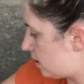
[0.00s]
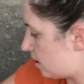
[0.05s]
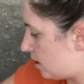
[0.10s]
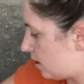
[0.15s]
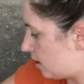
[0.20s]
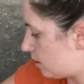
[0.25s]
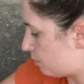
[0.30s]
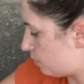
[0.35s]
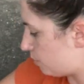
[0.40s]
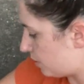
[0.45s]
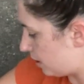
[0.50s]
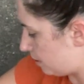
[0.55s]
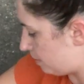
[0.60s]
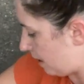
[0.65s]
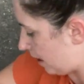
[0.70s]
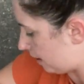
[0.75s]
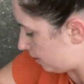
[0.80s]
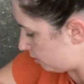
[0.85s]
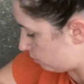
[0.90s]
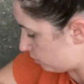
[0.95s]
this pretty
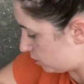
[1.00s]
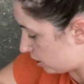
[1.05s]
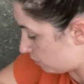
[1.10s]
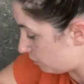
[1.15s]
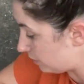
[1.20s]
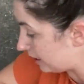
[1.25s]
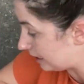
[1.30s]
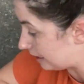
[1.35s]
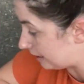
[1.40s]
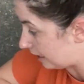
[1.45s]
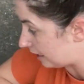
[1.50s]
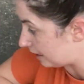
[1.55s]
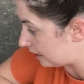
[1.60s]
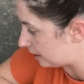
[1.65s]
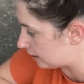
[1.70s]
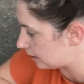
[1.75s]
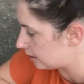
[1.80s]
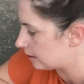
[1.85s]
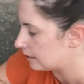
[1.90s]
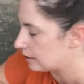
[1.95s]
pattern, which I really like.
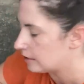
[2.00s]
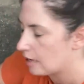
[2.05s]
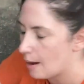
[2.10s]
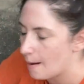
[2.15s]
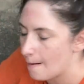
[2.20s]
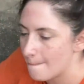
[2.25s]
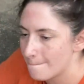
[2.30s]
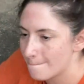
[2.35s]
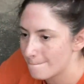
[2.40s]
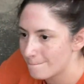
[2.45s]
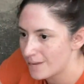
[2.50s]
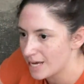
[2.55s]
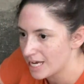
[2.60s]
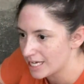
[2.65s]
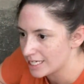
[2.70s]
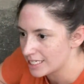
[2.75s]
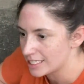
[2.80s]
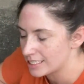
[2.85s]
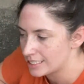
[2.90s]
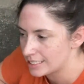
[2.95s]

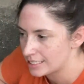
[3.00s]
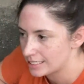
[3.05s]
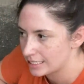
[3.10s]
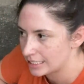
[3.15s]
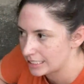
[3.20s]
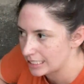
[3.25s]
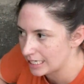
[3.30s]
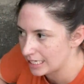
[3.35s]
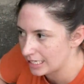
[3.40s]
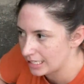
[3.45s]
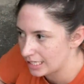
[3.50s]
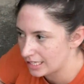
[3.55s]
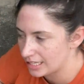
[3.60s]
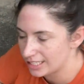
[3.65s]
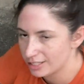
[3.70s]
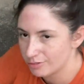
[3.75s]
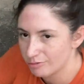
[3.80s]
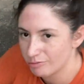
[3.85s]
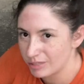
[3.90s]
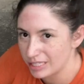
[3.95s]
But I think
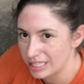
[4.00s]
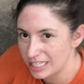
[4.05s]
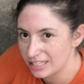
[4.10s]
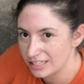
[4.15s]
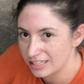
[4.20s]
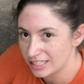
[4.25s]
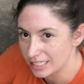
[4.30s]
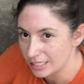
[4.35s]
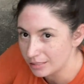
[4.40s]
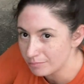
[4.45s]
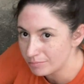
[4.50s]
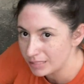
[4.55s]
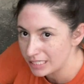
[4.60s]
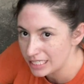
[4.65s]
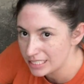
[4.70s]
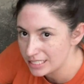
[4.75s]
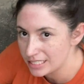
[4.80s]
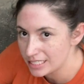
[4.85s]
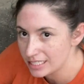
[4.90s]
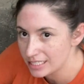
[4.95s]
they were really thin
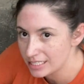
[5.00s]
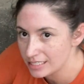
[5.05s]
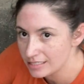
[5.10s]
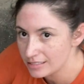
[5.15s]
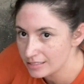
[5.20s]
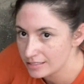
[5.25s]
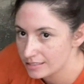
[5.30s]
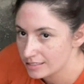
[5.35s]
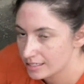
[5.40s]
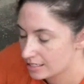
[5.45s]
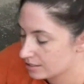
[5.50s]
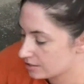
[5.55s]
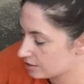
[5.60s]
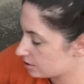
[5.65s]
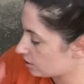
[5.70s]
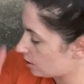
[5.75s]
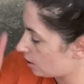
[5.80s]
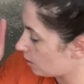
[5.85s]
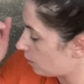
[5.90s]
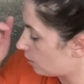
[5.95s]
pieces, and
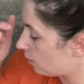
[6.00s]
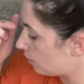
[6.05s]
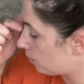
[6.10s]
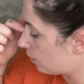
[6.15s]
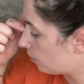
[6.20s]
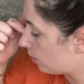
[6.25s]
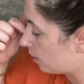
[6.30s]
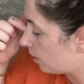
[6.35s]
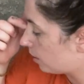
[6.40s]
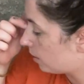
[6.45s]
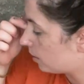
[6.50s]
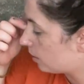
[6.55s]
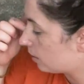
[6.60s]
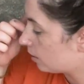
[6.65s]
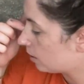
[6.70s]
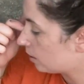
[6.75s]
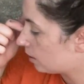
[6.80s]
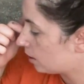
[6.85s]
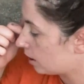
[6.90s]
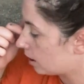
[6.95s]
so
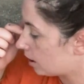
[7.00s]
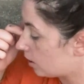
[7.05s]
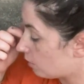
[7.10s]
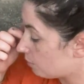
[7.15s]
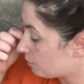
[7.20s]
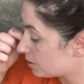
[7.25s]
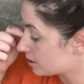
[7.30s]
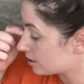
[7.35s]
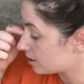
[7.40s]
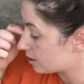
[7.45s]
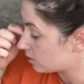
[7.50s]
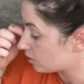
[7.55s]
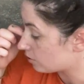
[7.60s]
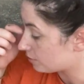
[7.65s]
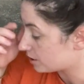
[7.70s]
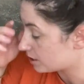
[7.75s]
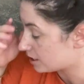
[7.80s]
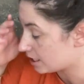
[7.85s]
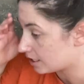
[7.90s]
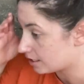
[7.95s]
it almost looks over
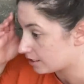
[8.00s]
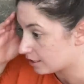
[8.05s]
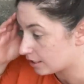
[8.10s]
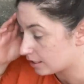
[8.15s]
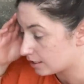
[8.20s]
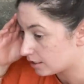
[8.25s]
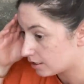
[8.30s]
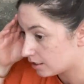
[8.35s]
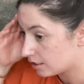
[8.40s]
sanded,